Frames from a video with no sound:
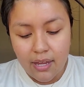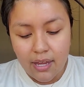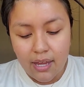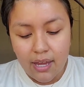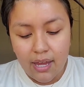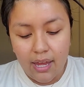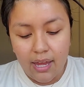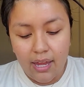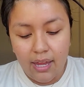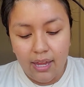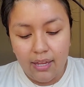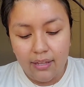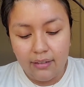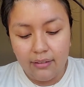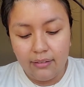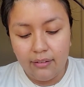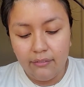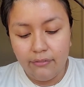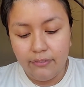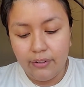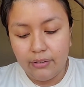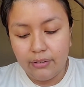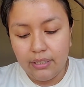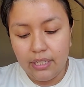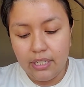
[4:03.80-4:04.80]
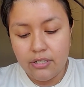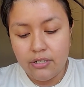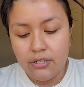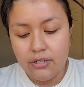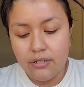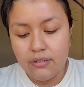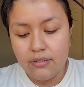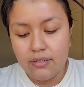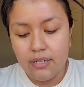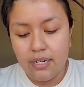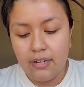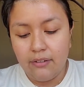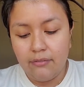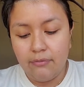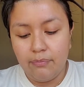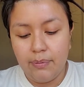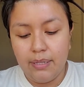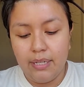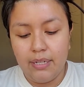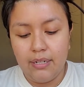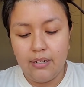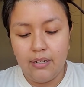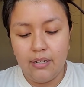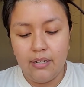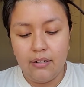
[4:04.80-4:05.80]
And the foundations that I've
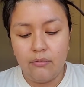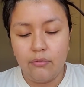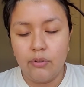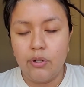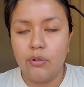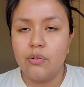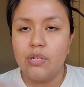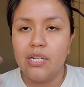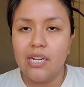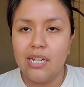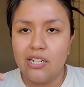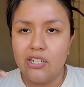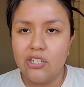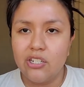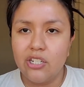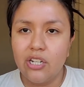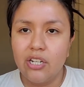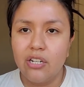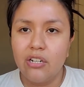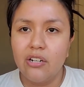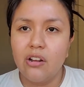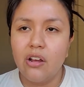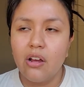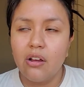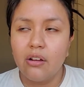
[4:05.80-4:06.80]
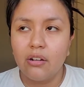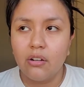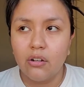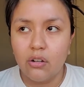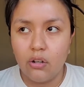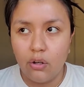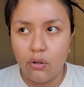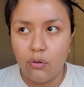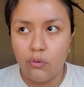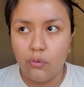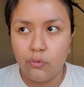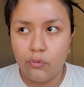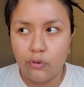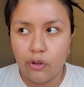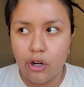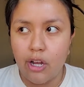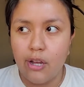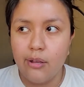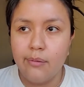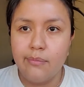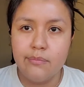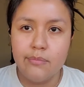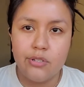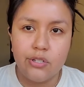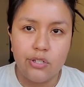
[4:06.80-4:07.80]
been in rotation go
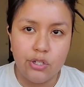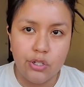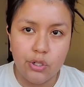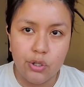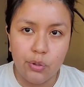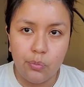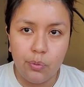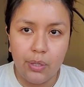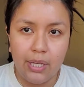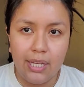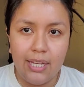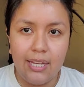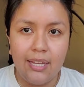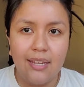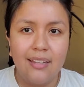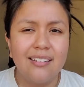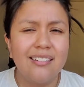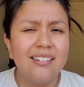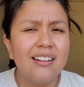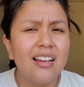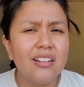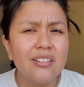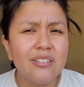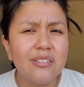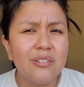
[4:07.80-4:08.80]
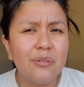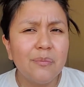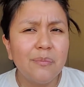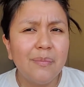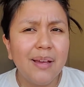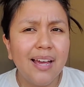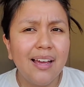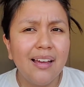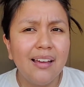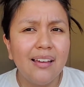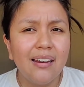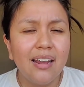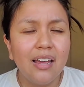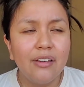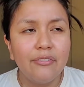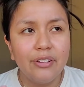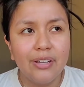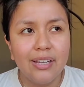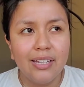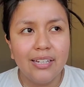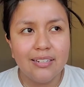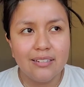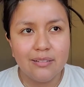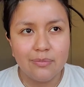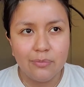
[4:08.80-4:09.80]
from dewy, not so matte. I feel
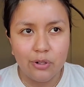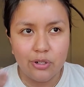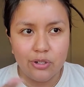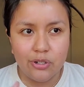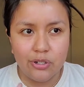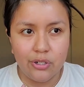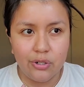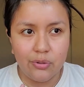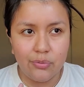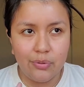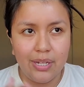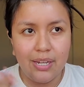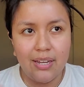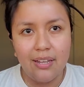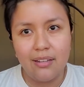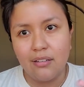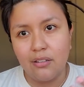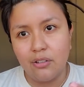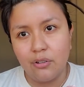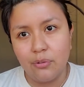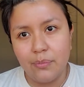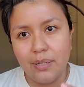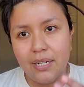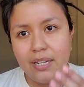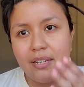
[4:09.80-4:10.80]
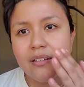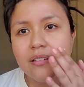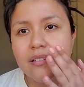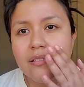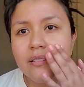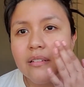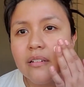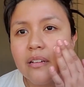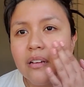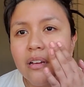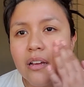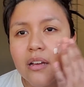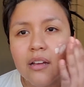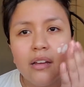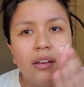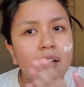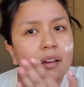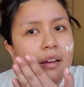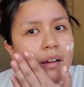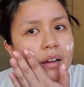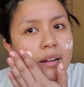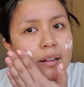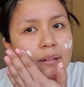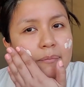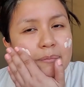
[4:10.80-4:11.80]
like it's more dewy and luminous.
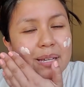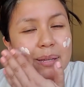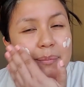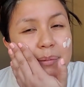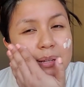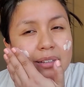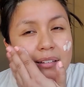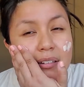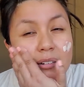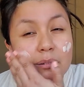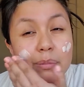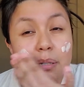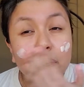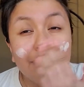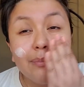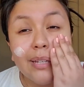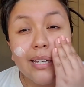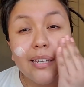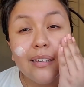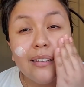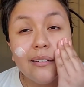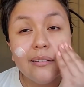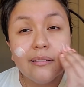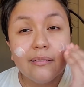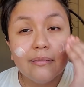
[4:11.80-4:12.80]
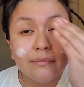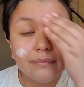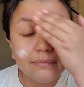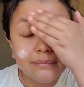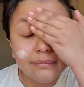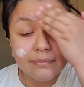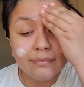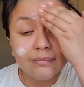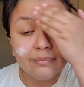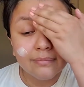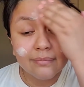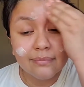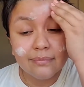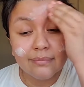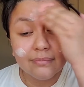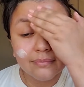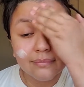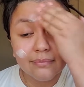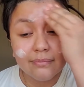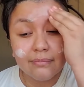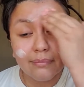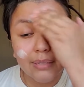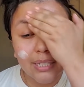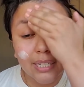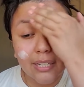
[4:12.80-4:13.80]
Maybe a little bit matte,
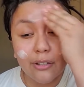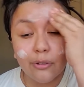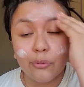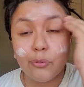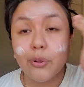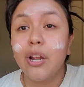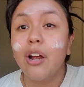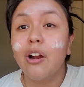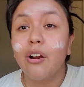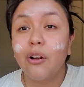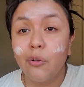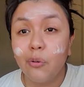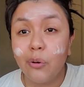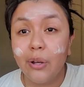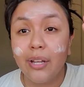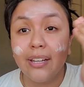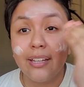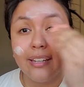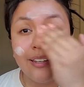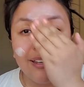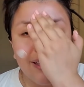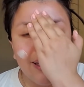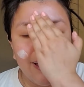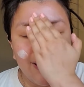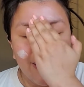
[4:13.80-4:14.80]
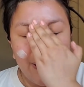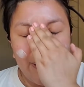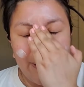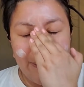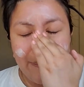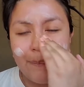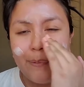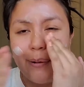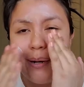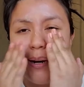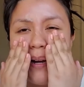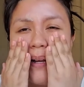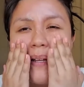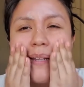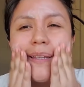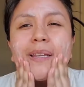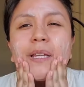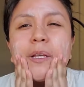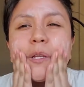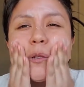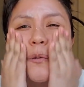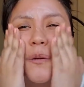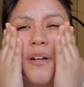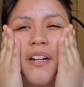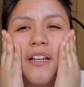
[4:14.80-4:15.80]
because we are oily. But
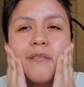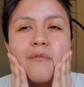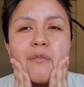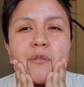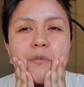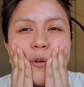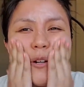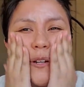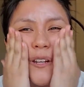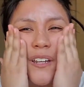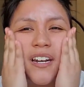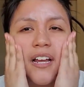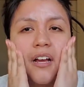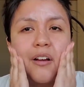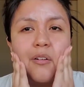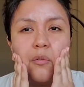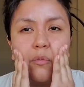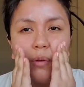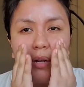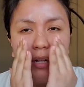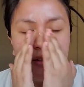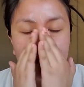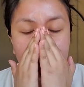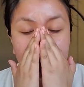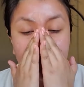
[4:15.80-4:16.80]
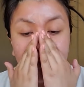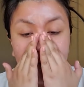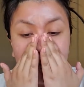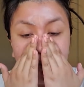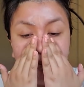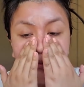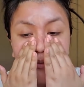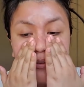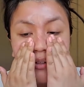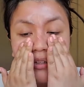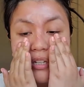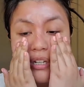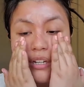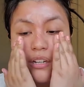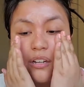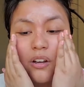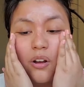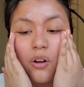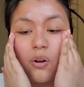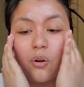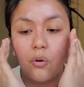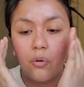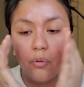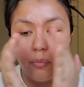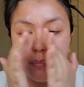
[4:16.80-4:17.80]
this one has been working out well, so I really
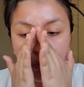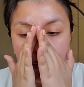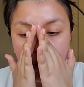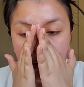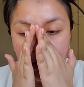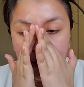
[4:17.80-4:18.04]
hope